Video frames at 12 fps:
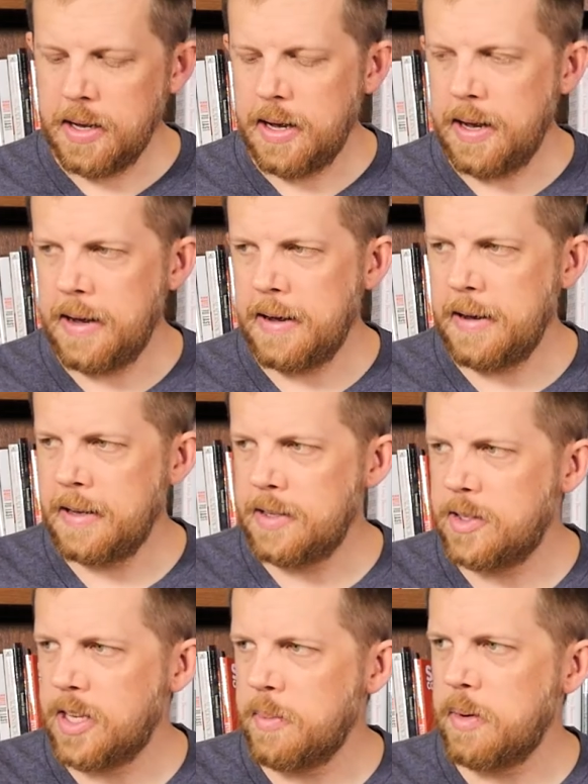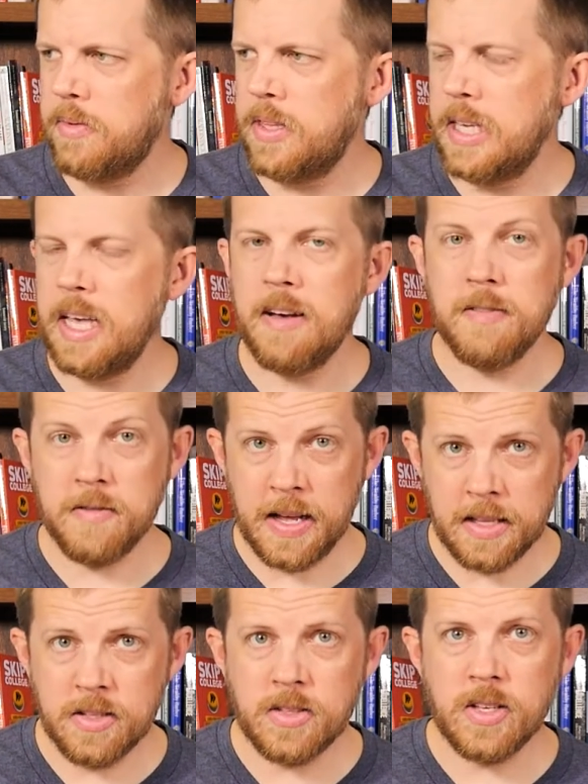some of the
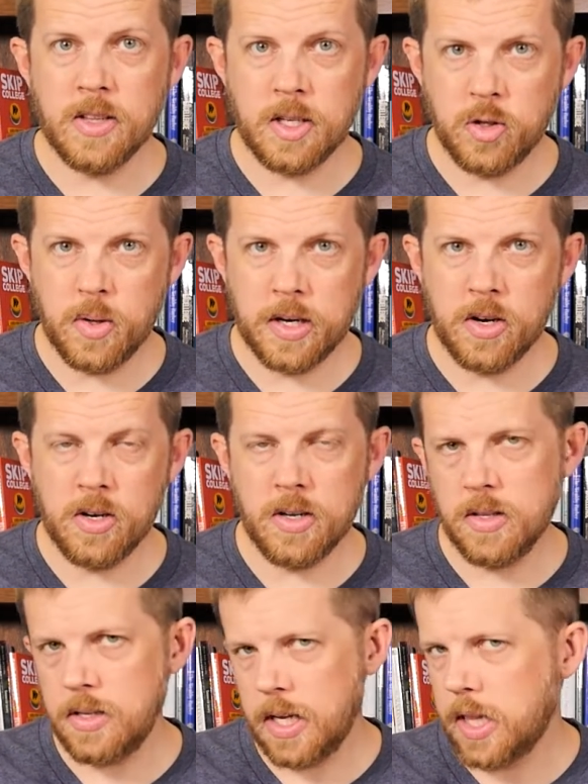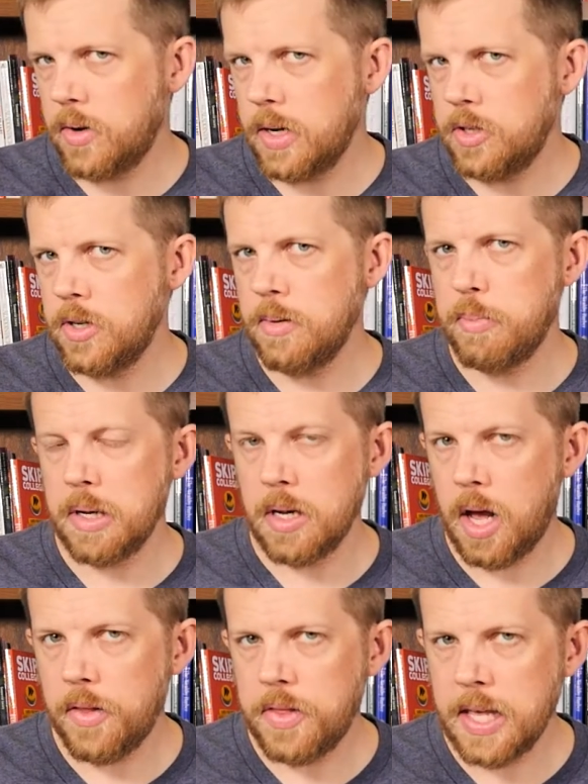events that triggered the Declaration, but
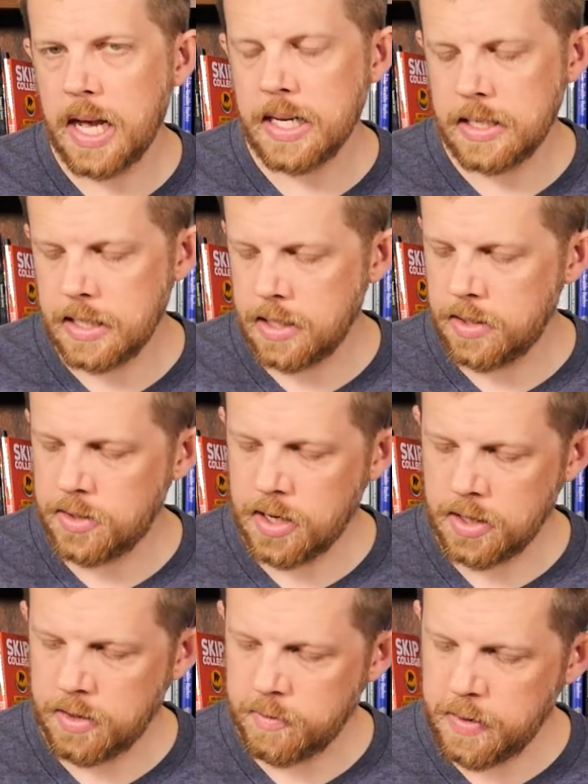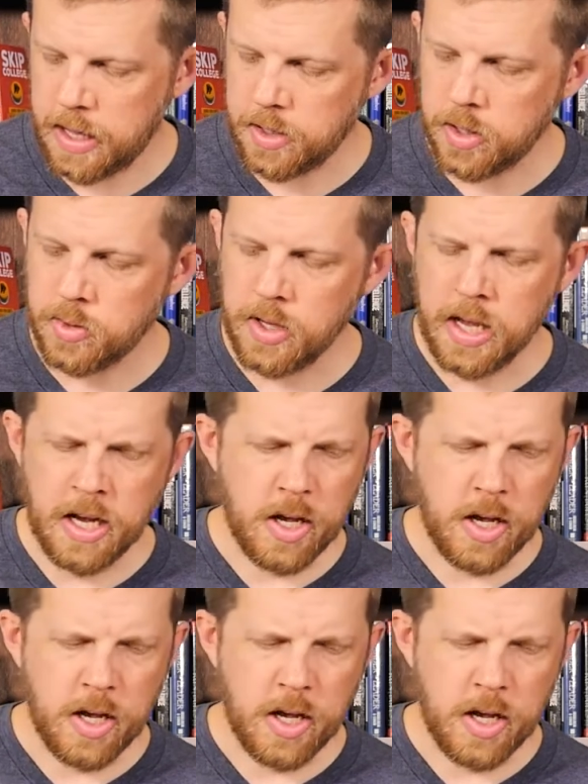not the ideas, not the values.